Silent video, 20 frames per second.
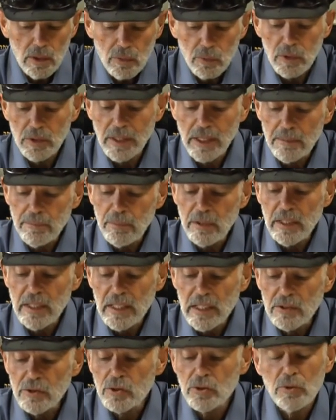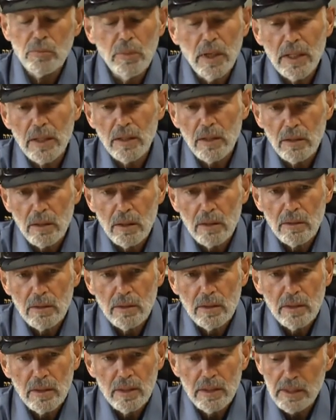would then be instrumental
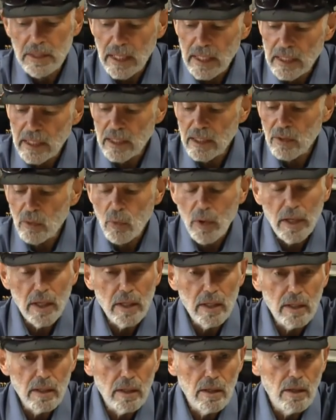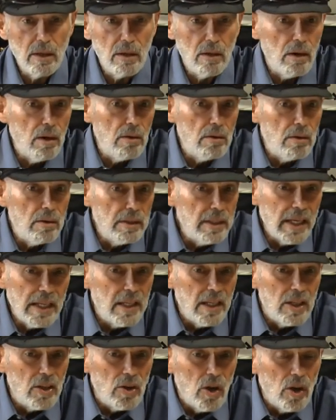in taking away,
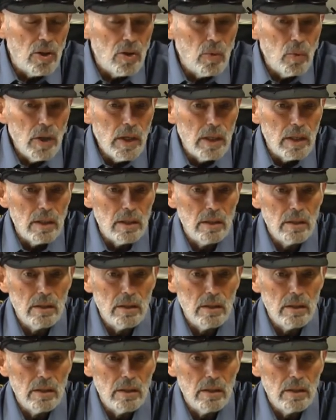taking it all away.